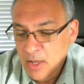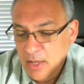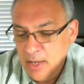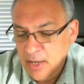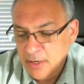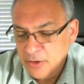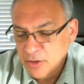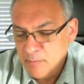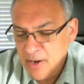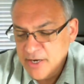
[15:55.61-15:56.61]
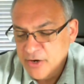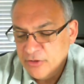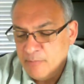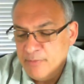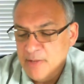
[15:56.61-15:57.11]
And you might hear
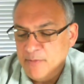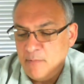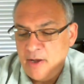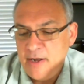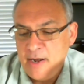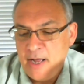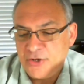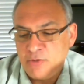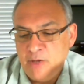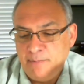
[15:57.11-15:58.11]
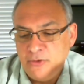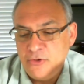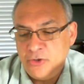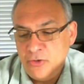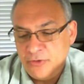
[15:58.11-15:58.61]
the beep, you might not. So my
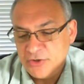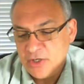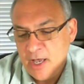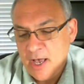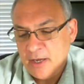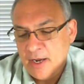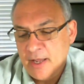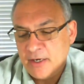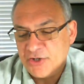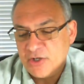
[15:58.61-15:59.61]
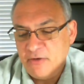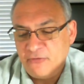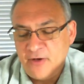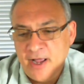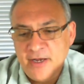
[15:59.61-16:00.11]
Bluetooth is on, and I'm going to say
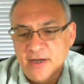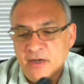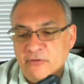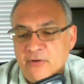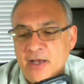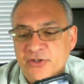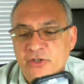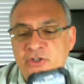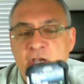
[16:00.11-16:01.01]
find any devices.